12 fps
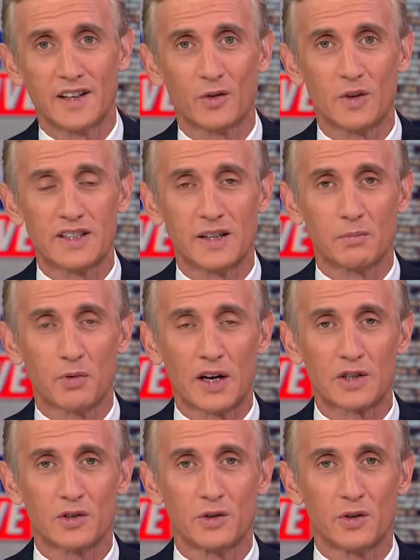increasing
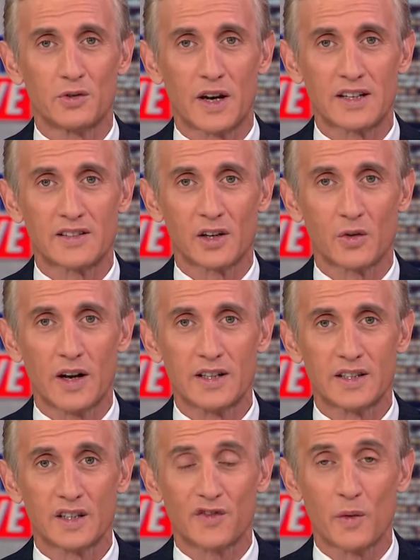pressure to address the
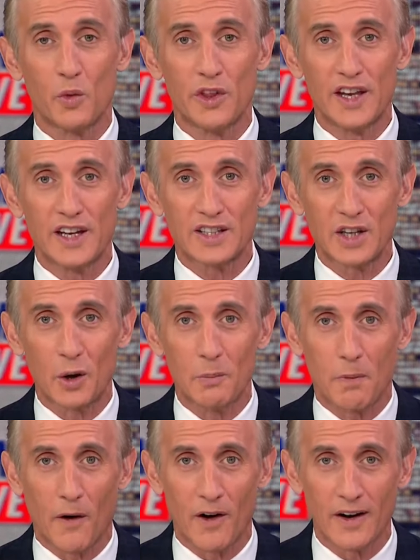crisis from within his own
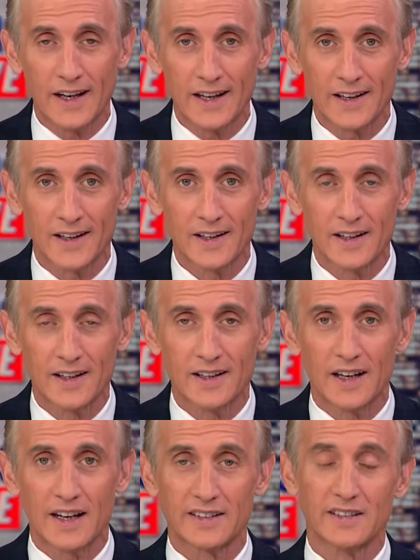party
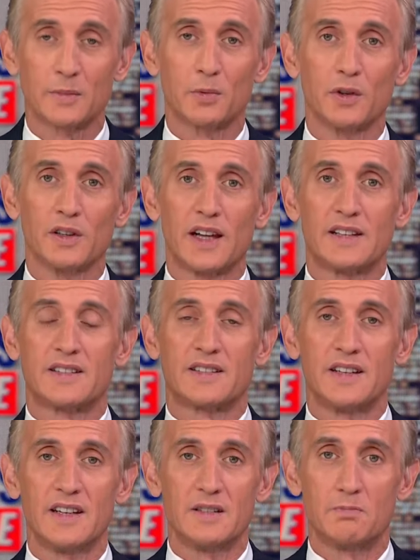as liberal led
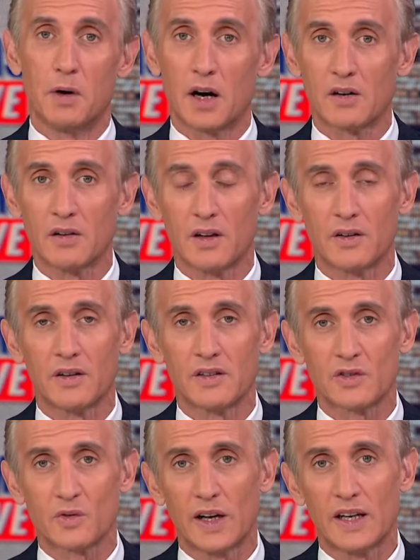cities buckle under the
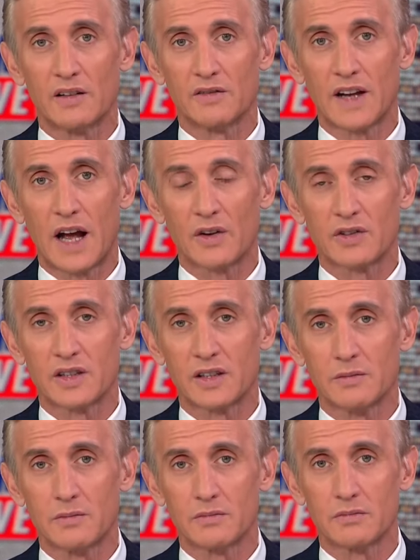strain of
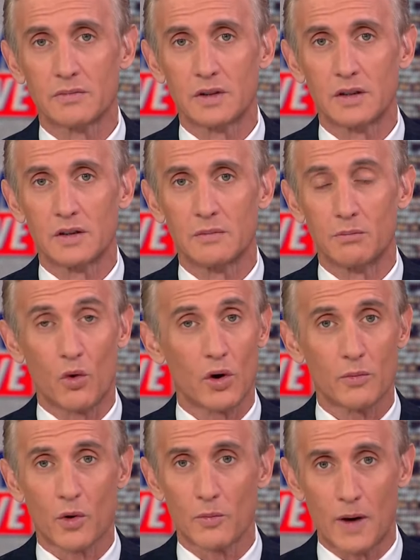housing more and
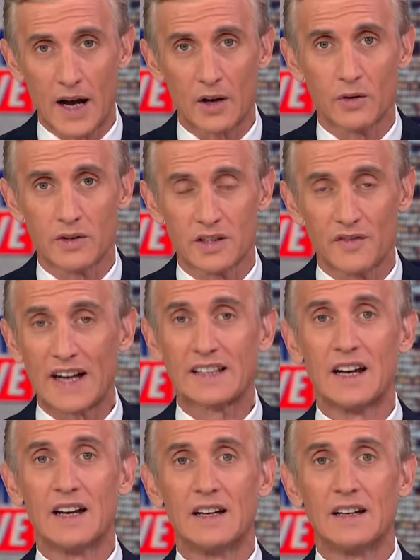more migrants. In fact,
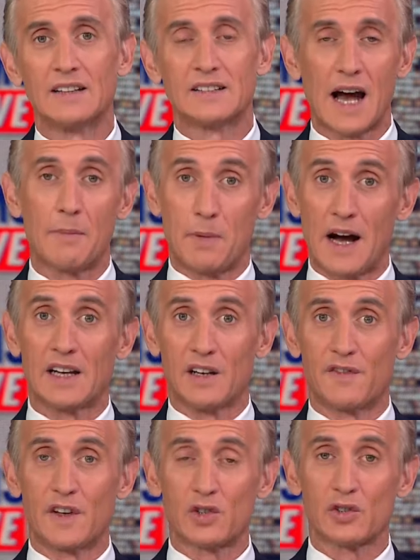top Biden
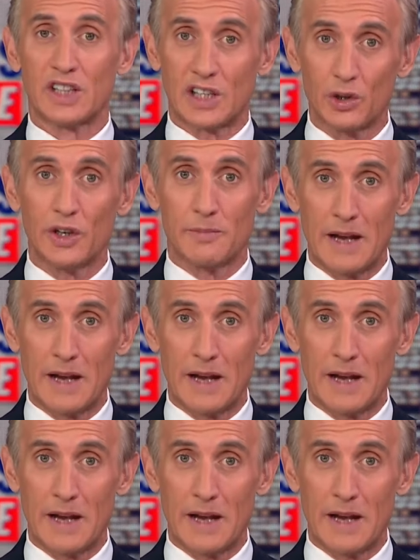officials, including